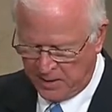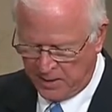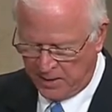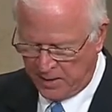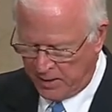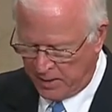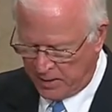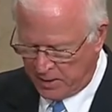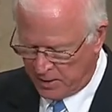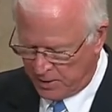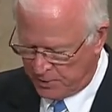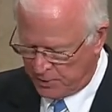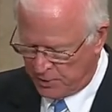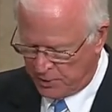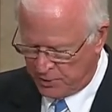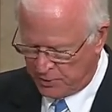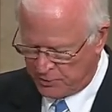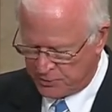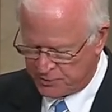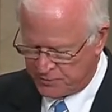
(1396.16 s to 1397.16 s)
Any
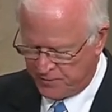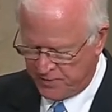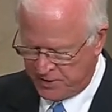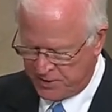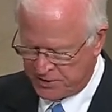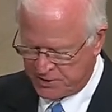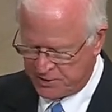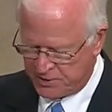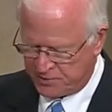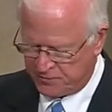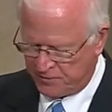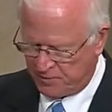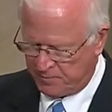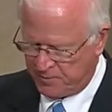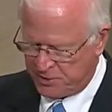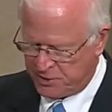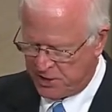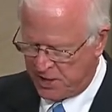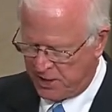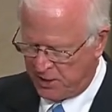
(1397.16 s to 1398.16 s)
unused visas from
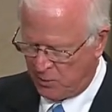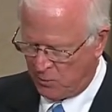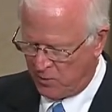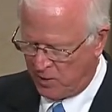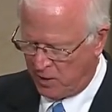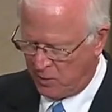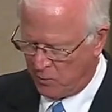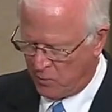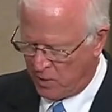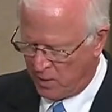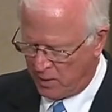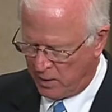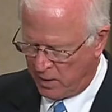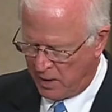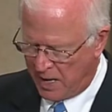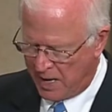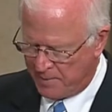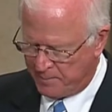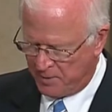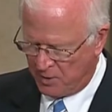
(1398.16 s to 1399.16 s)
the January 1
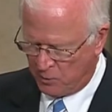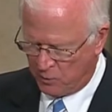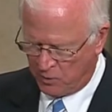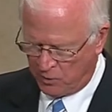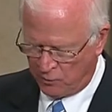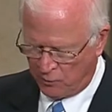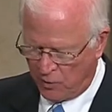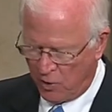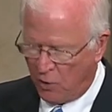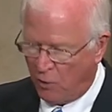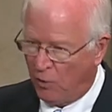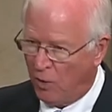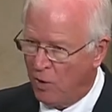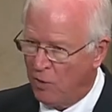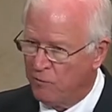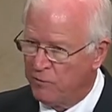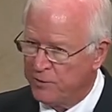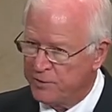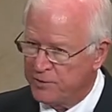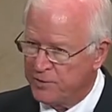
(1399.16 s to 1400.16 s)
allotment will roll
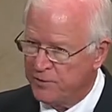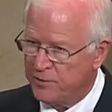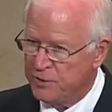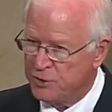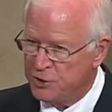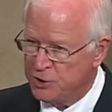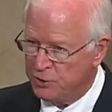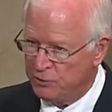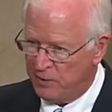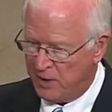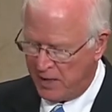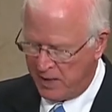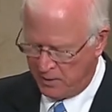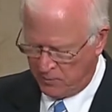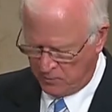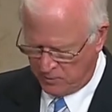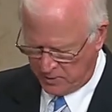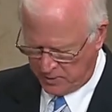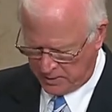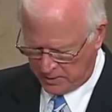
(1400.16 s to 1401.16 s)
over to the July
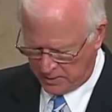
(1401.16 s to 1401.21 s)
1